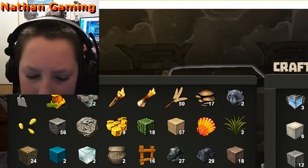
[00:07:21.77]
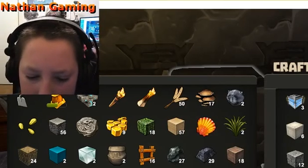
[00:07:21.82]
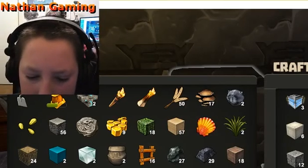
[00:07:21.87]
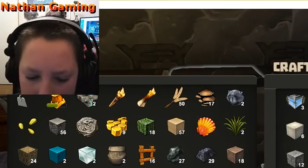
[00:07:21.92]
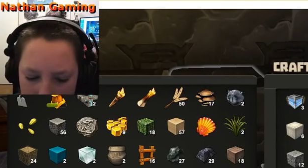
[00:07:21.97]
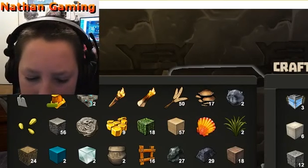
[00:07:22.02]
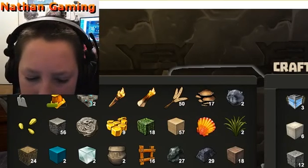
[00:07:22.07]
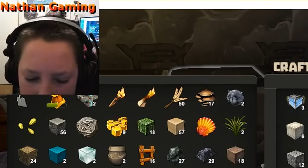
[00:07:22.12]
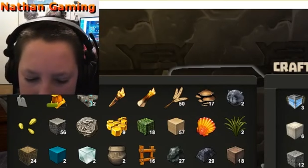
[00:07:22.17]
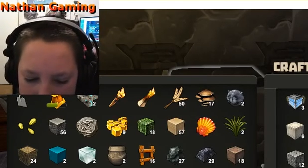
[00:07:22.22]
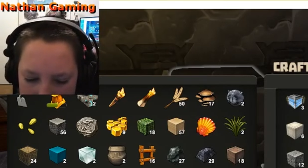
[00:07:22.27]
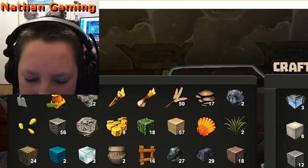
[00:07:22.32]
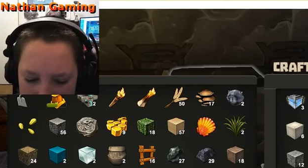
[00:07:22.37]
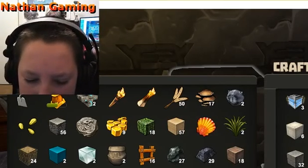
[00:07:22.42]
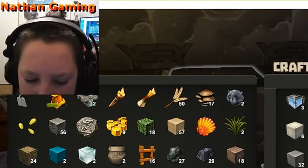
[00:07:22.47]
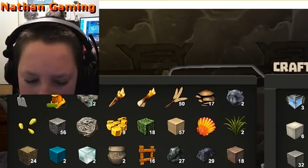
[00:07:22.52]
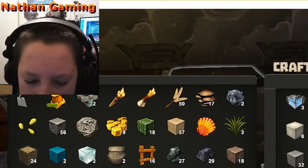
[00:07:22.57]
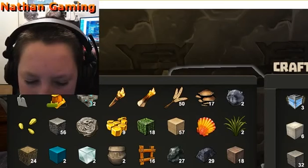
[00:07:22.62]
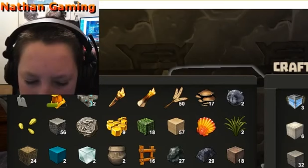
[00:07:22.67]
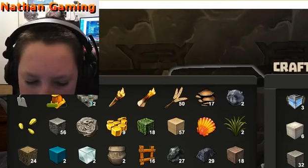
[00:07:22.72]
Nah.
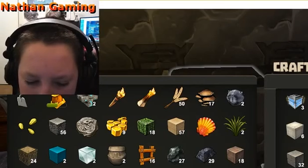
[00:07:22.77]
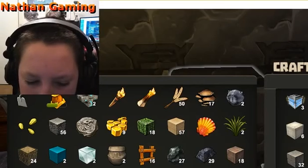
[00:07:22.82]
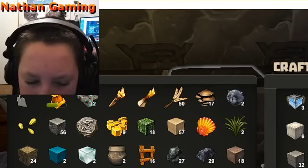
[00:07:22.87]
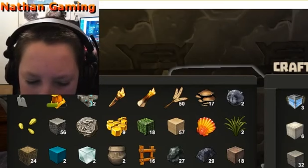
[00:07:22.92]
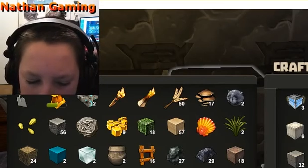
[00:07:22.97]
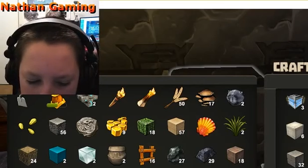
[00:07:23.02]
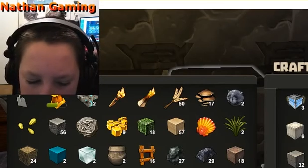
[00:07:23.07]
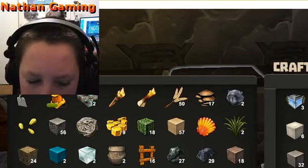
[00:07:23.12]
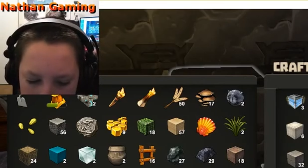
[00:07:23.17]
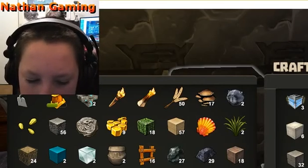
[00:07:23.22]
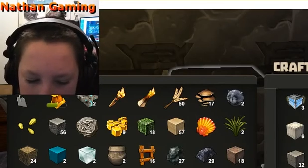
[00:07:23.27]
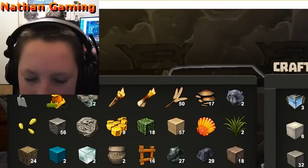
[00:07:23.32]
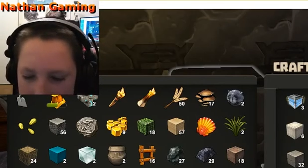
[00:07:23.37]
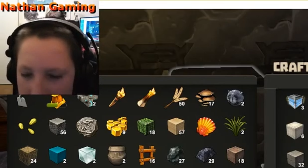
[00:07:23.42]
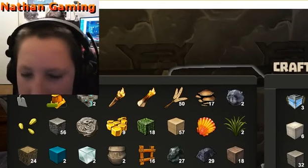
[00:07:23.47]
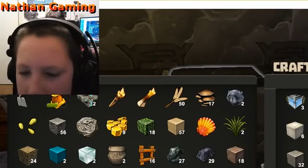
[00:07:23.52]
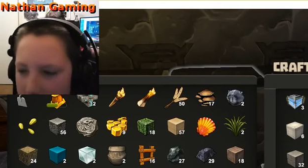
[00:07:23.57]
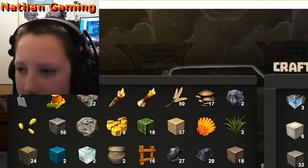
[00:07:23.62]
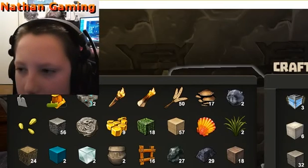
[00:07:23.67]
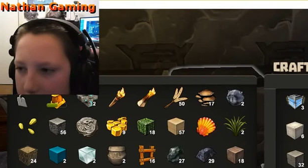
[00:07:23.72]
Let's
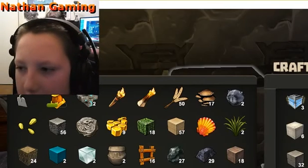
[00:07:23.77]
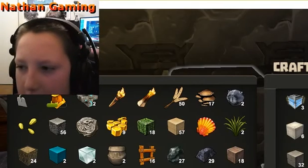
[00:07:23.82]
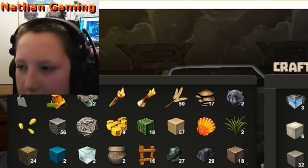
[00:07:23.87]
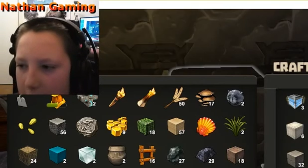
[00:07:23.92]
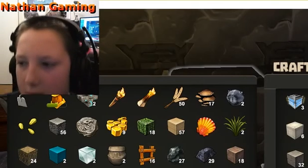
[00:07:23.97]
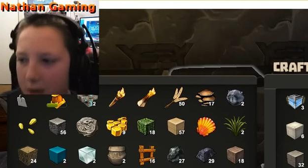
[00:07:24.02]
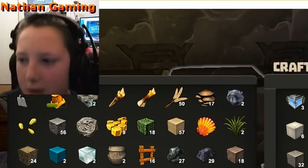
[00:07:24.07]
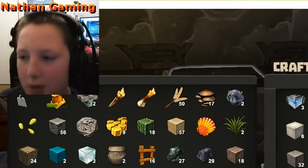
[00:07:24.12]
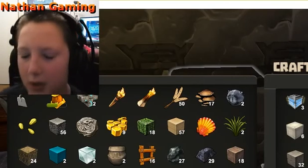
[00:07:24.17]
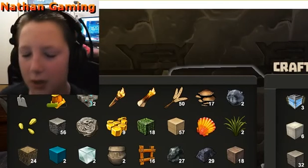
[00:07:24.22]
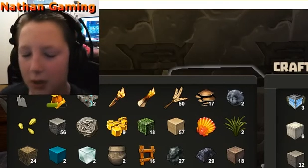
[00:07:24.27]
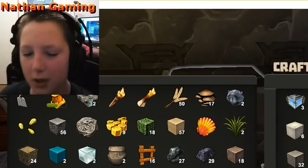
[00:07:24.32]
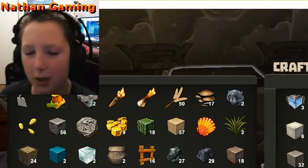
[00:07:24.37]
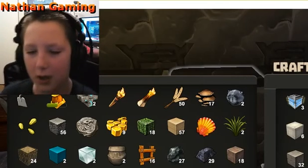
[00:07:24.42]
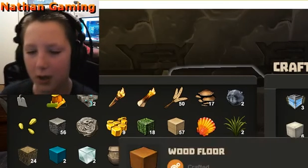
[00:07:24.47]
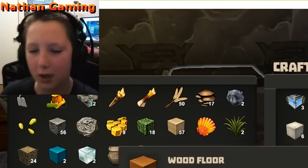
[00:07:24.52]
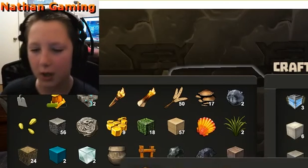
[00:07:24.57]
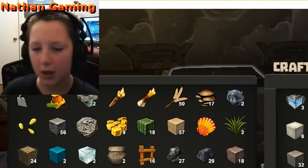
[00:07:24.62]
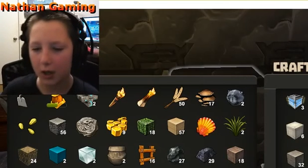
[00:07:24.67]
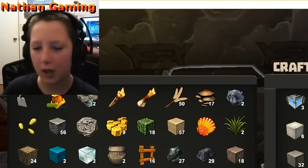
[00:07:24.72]
not do that.
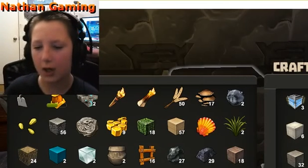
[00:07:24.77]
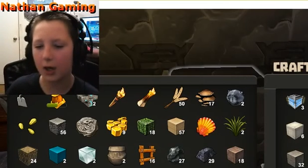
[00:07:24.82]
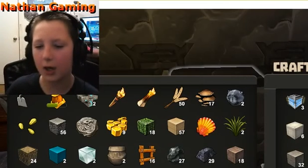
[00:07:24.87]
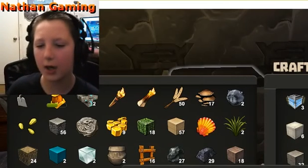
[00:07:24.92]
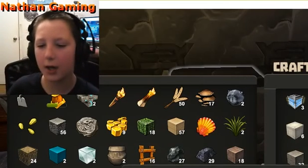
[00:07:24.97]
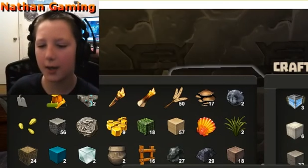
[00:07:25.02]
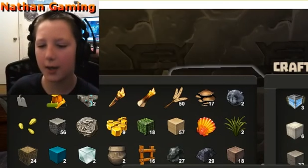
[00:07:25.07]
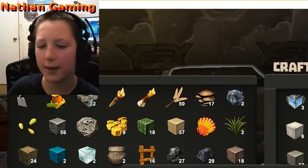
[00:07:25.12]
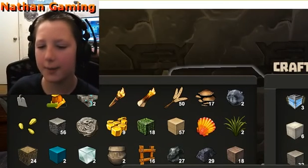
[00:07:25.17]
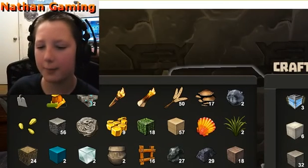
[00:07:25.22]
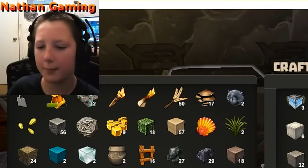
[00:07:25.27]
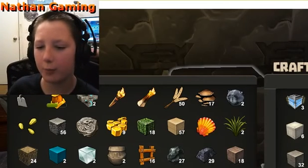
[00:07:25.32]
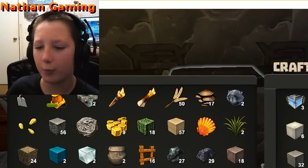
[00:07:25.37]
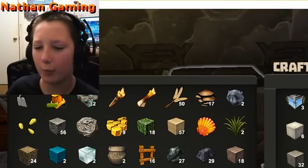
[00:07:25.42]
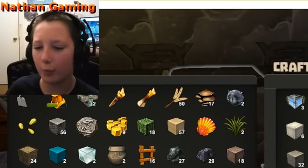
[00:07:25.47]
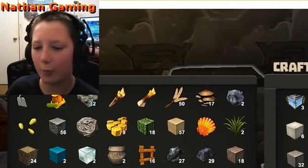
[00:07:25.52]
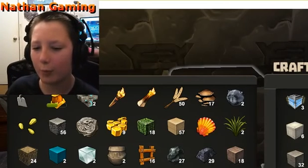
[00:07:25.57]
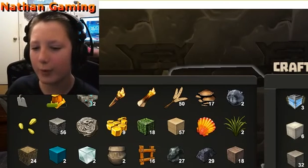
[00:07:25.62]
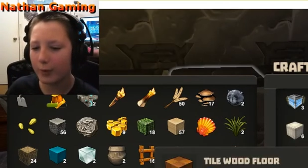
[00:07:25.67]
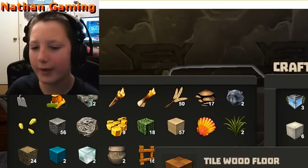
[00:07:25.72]

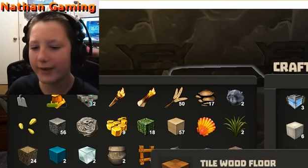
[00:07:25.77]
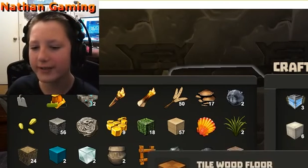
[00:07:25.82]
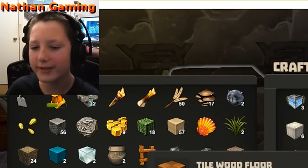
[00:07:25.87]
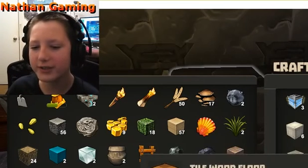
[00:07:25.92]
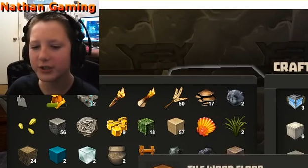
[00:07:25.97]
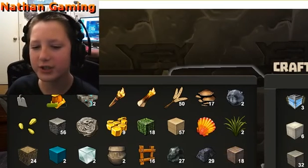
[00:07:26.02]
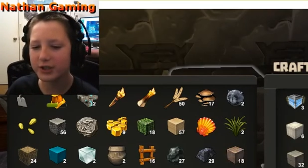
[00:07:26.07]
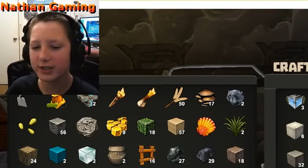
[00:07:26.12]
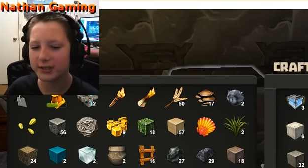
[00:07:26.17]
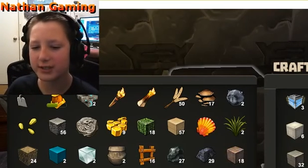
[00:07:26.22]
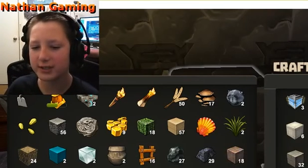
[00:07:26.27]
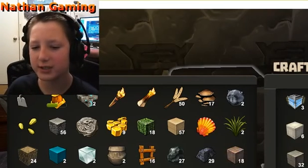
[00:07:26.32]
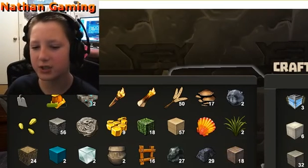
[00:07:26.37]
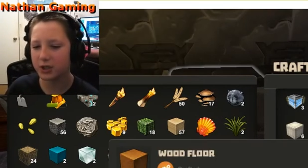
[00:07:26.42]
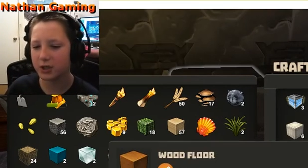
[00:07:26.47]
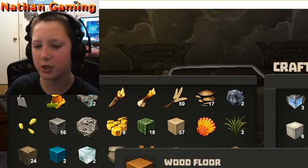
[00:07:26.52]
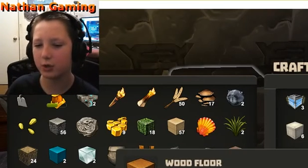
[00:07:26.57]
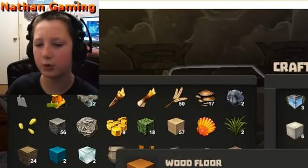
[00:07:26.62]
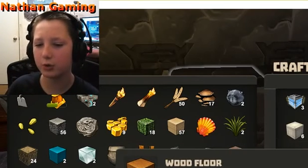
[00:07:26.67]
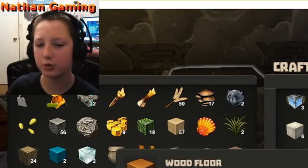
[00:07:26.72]
Um, we can just
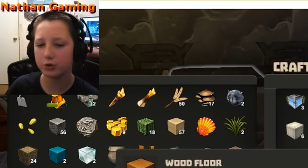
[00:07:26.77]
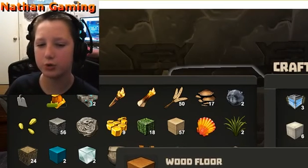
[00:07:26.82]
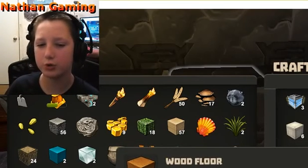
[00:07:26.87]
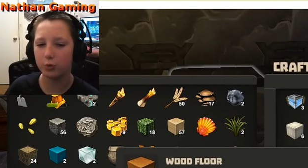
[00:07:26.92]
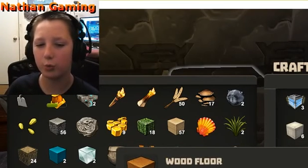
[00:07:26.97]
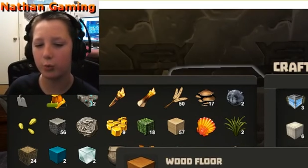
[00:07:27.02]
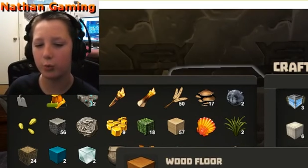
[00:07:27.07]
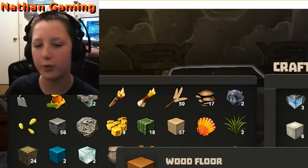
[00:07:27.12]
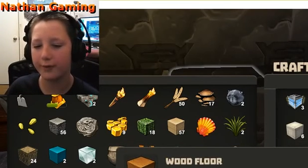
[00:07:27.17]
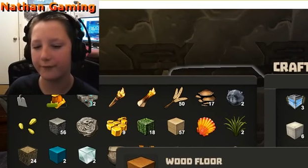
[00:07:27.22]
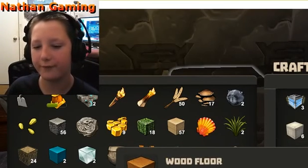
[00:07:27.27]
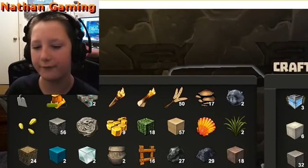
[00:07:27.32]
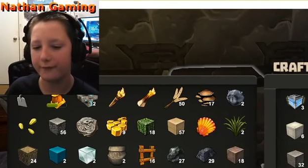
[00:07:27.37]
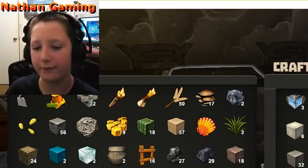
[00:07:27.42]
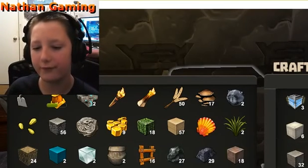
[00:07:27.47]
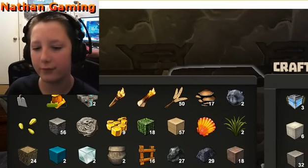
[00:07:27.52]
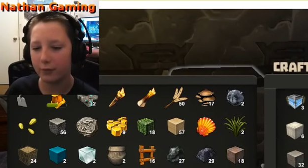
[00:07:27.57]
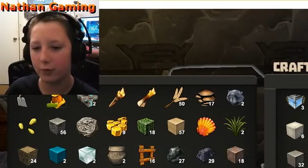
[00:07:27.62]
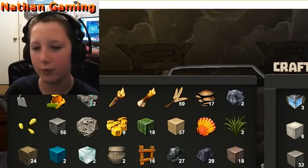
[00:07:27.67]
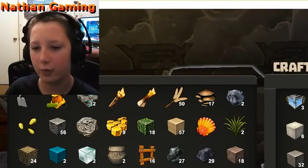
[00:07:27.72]
use the wood
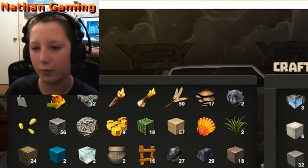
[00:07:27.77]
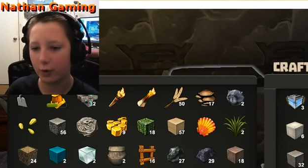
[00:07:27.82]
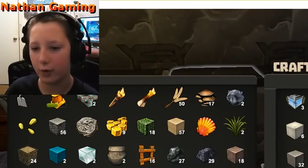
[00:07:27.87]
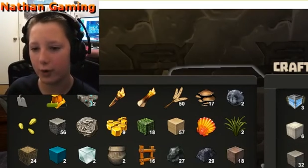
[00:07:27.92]
floor.